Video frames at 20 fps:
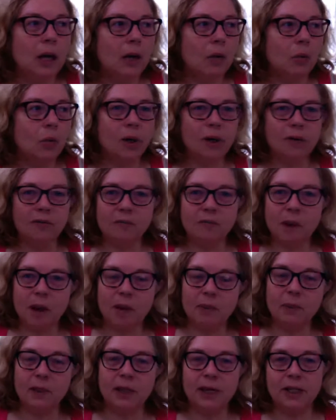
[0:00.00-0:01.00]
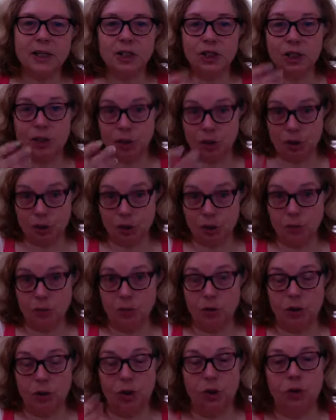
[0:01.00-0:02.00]
one of my pledges to
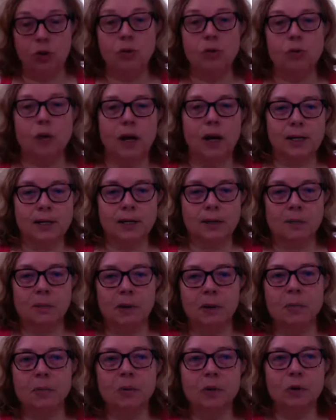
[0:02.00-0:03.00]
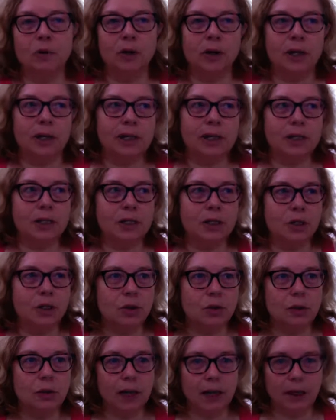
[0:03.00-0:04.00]
you as a member is
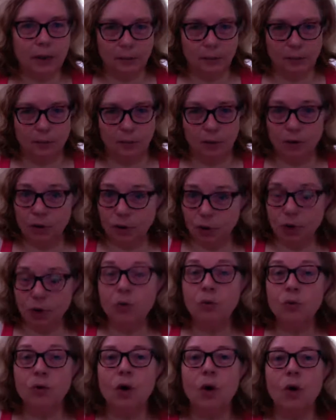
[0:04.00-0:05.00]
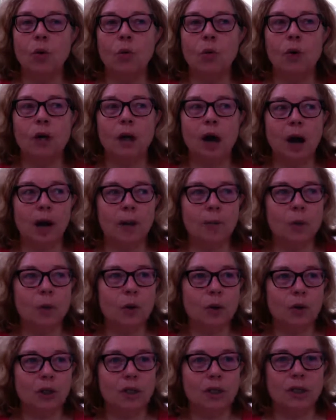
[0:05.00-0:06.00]
to let you know when I'm
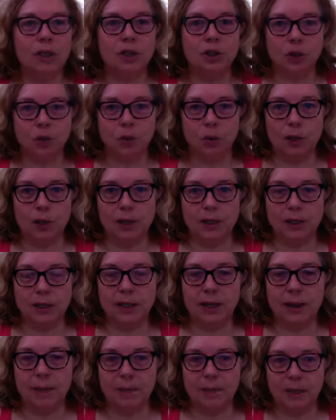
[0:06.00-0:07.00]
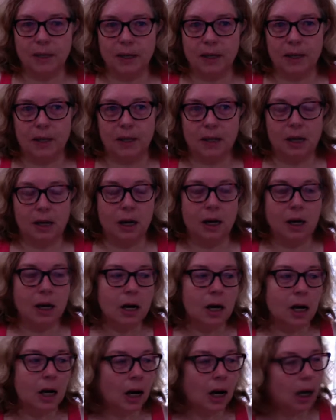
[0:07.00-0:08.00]
going to join something.
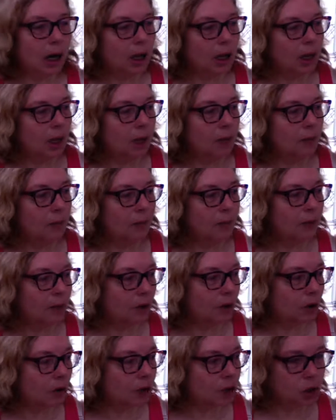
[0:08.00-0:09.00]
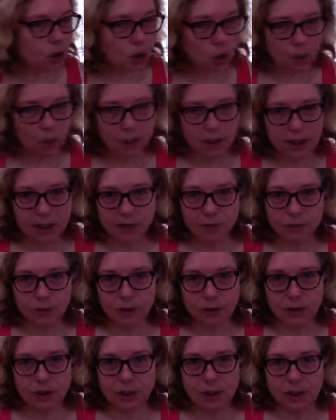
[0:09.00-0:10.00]
There are so many
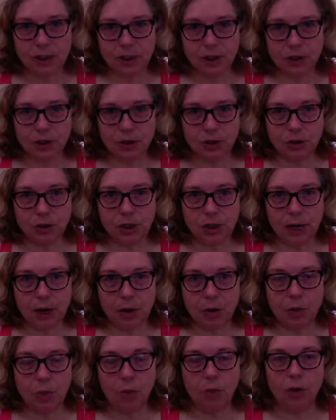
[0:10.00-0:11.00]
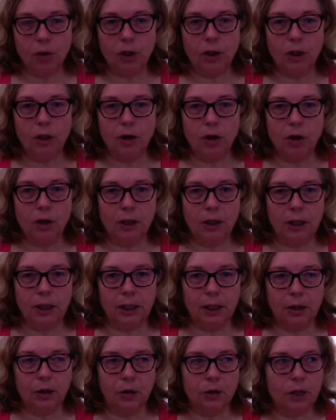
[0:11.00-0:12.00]
different teachers now working on the
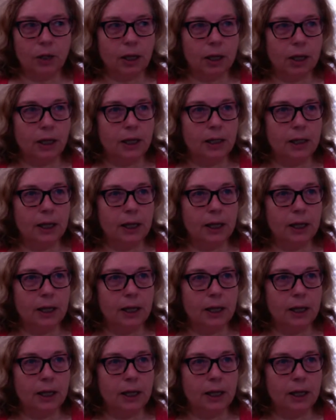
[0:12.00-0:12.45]
internet